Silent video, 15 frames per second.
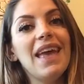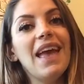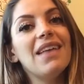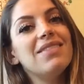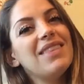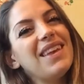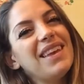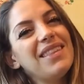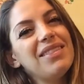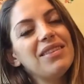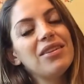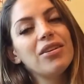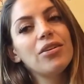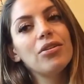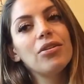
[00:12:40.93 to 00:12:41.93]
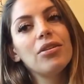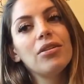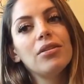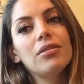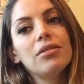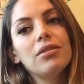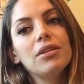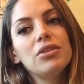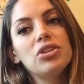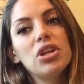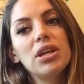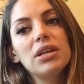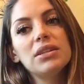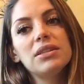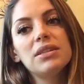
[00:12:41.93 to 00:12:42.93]
And then there are the
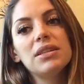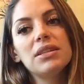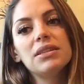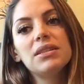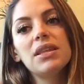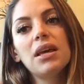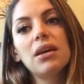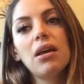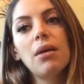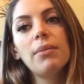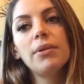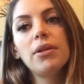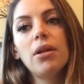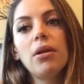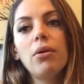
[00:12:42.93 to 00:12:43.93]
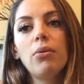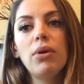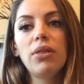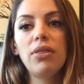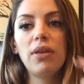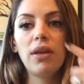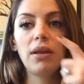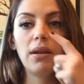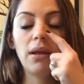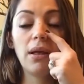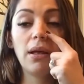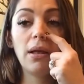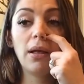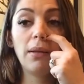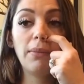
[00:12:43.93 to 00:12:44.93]
chances that come along with it.
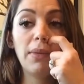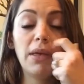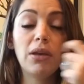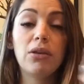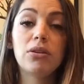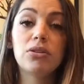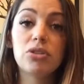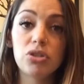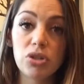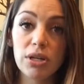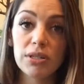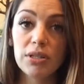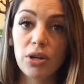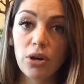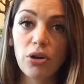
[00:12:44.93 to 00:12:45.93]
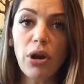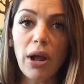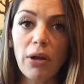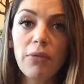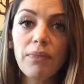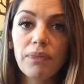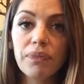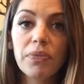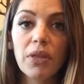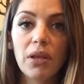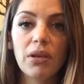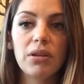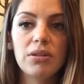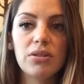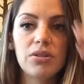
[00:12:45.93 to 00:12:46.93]
It could stress her out.
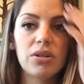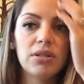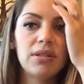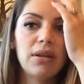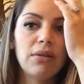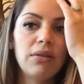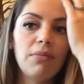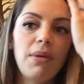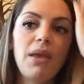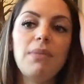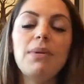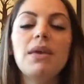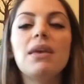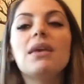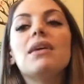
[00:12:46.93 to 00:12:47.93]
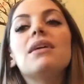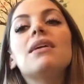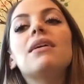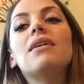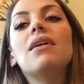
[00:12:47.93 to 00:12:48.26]
It could stress out the baby.